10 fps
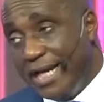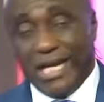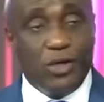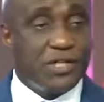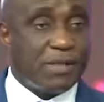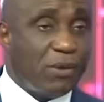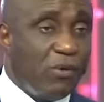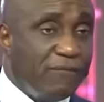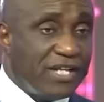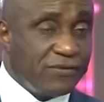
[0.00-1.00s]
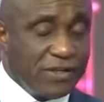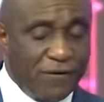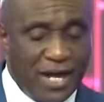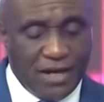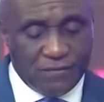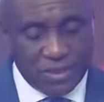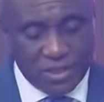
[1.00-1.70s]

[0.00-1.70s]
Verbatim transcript: In Luke chapter 1, verse 45,